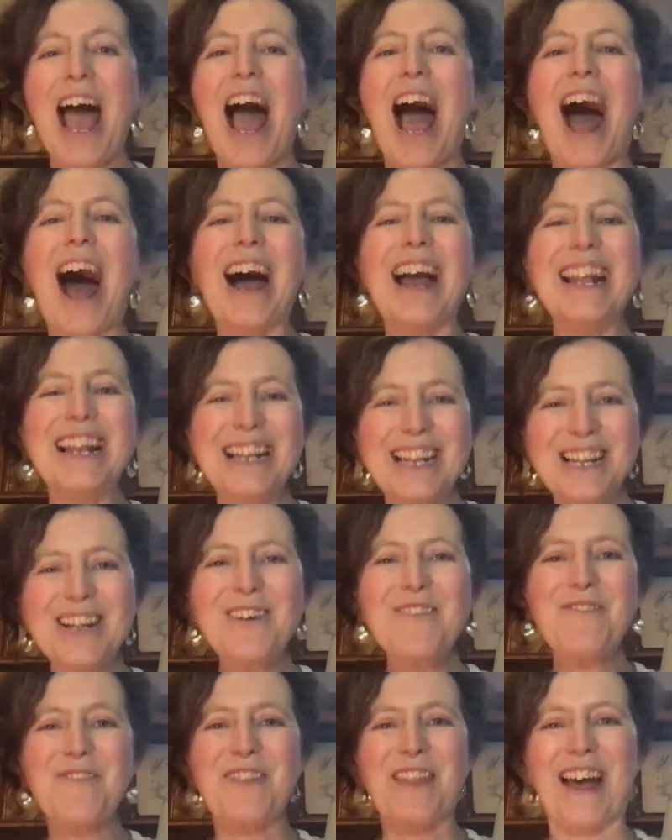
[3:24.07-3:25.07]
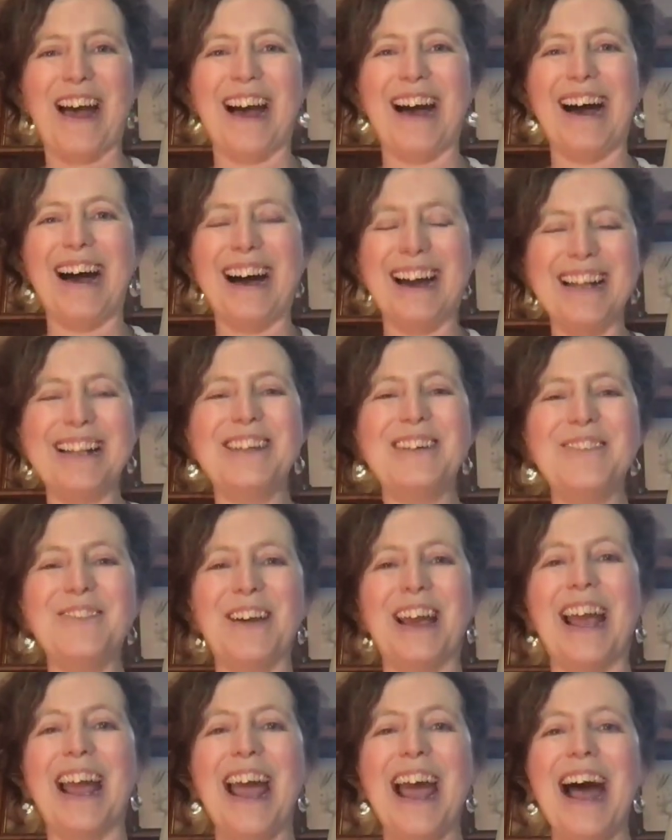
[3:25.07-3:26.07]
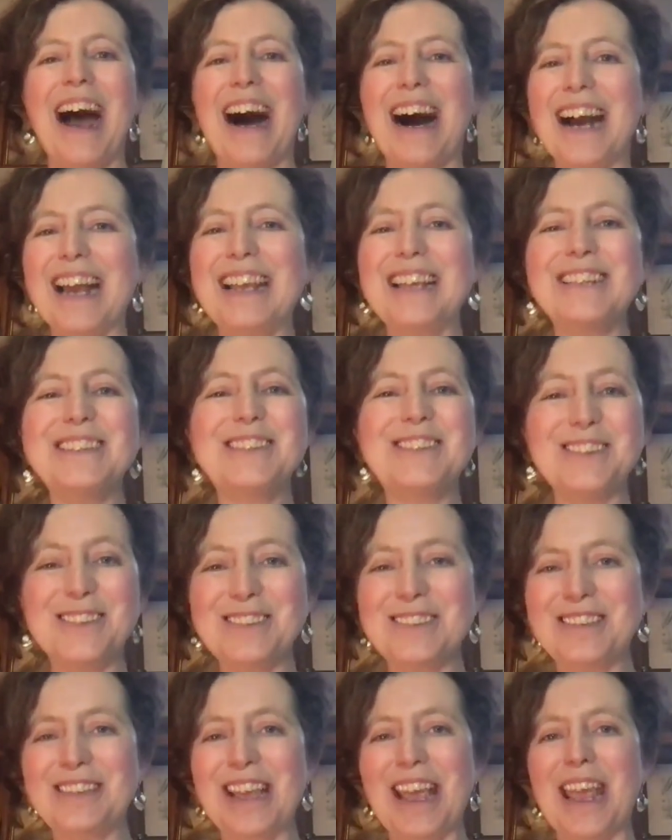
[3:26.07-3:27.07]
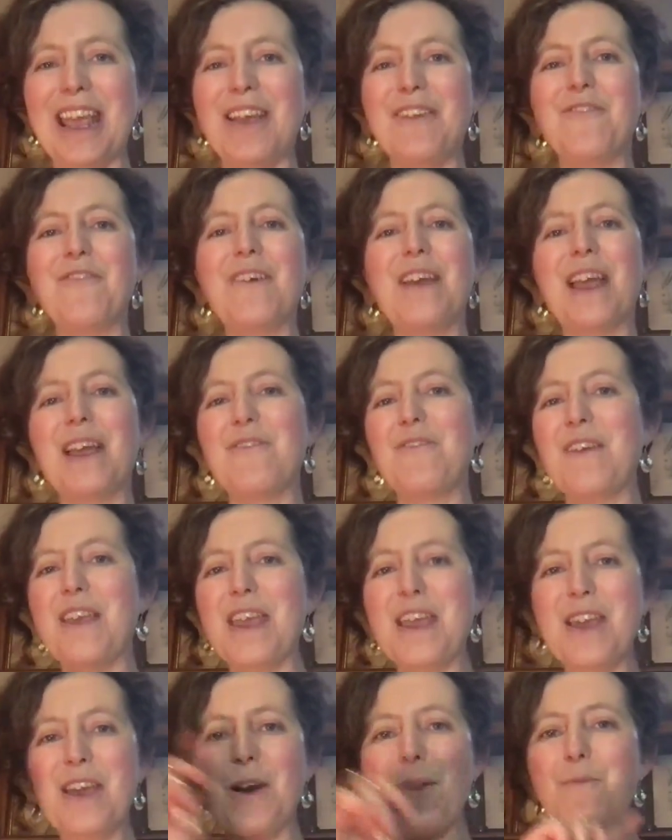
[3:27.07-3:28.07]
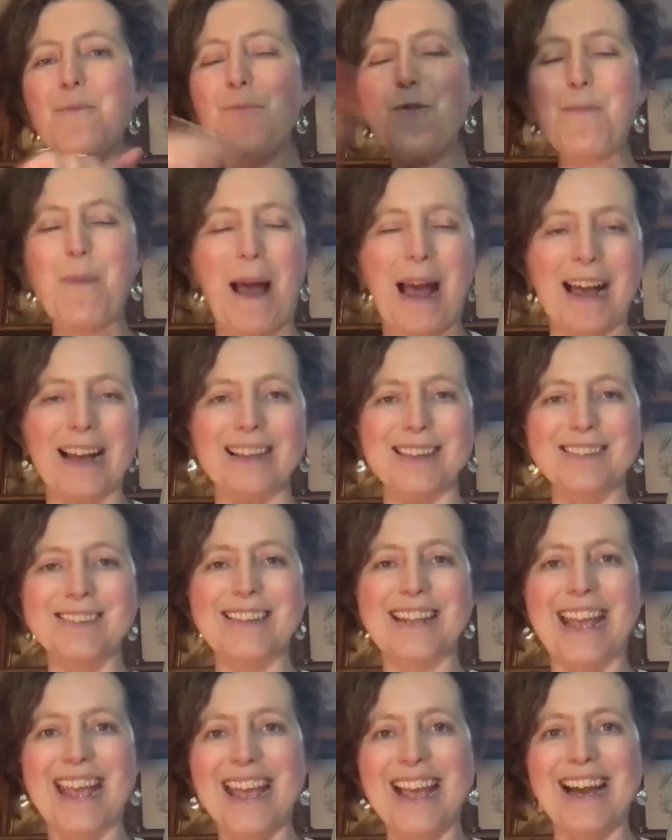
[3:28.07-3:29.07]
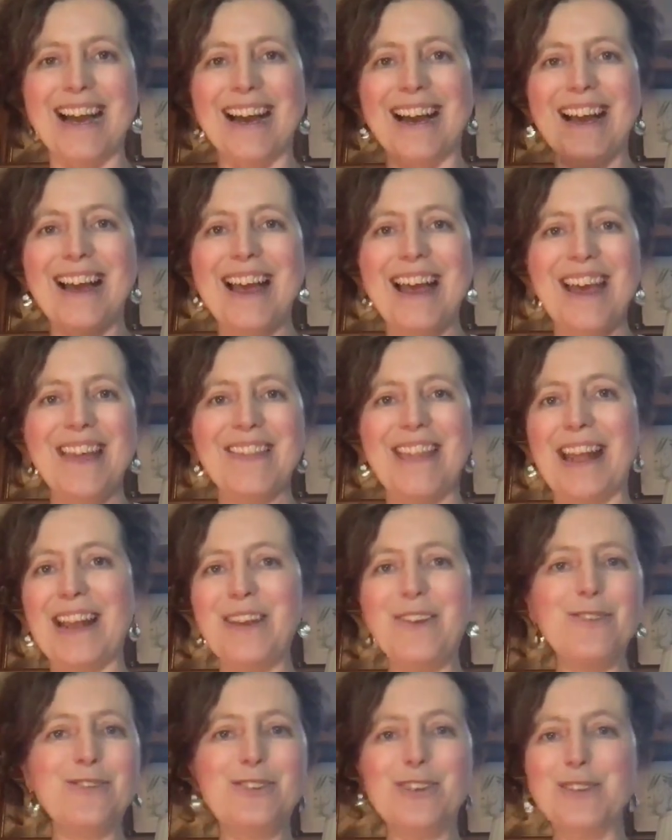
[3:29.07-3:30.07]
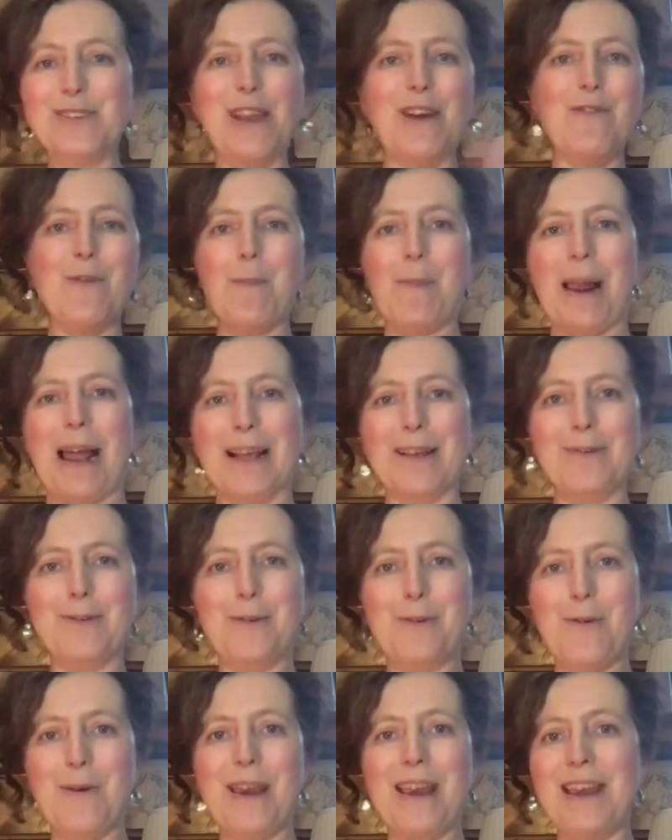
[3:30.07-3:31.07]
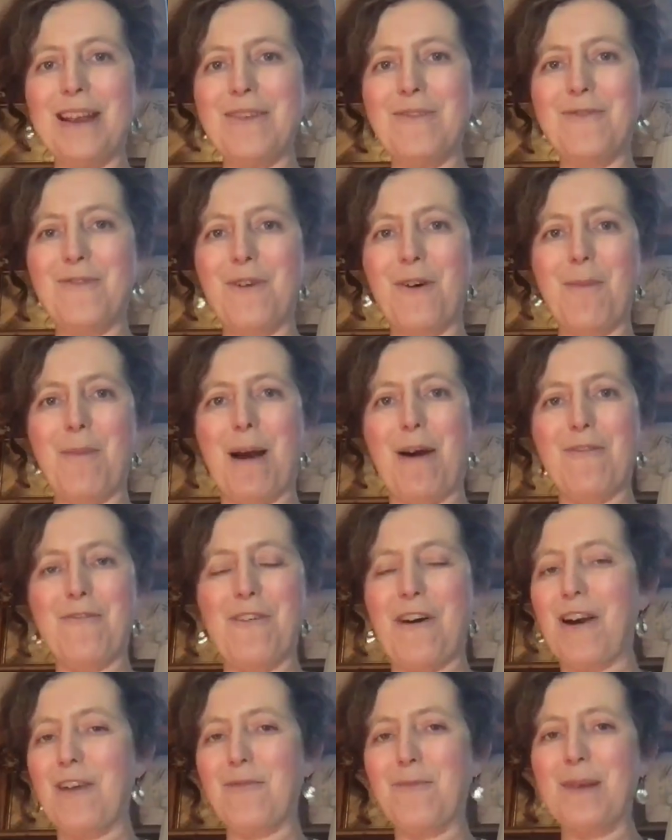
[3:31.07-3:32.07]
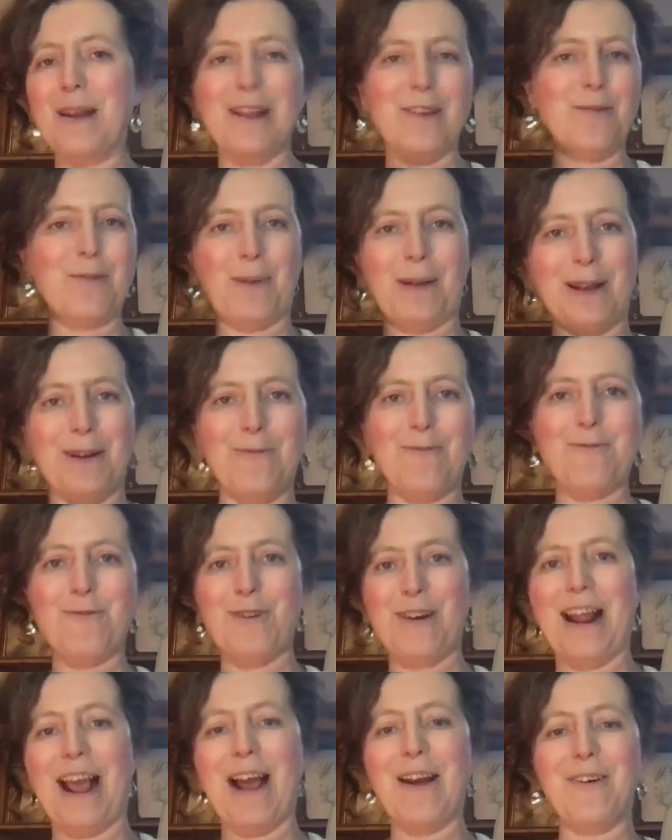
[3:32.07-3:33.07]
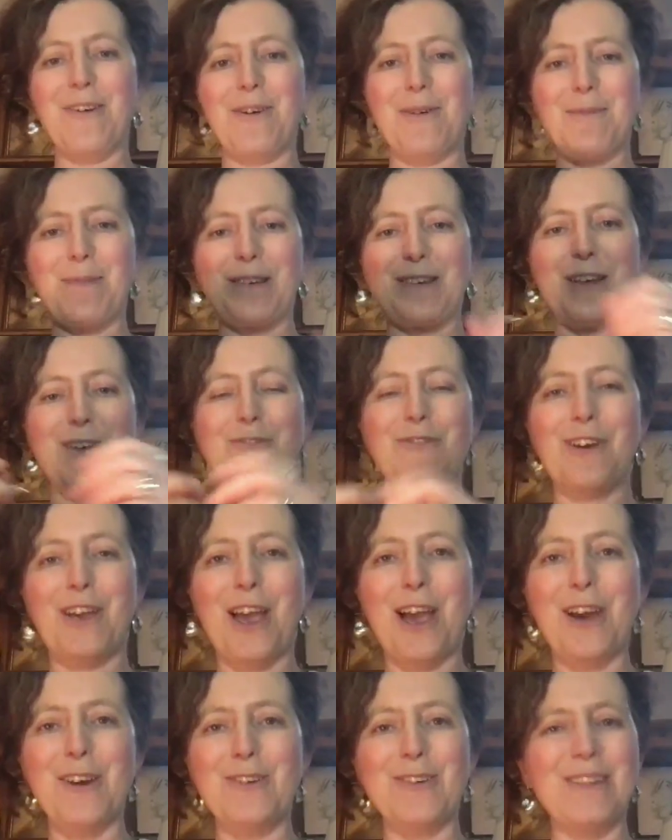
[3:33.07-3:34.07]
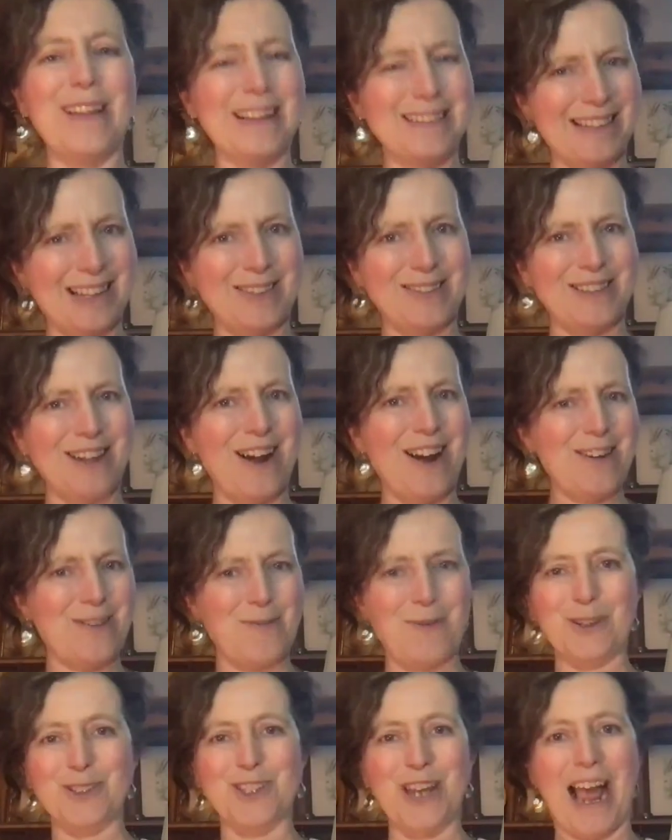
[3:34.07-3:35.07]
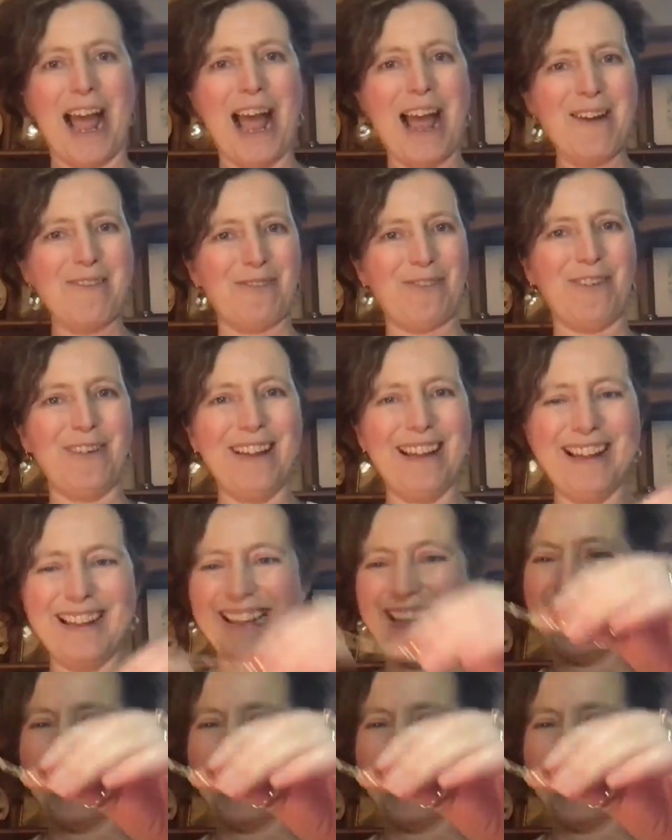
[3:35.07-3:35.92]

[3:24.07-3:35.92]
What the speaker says: I love that. I love it. I can just see if he comes past here, then you'll just have a blank screen for about 5 minutes while I run out and grab myself a cone. That sounds nice. What do you have?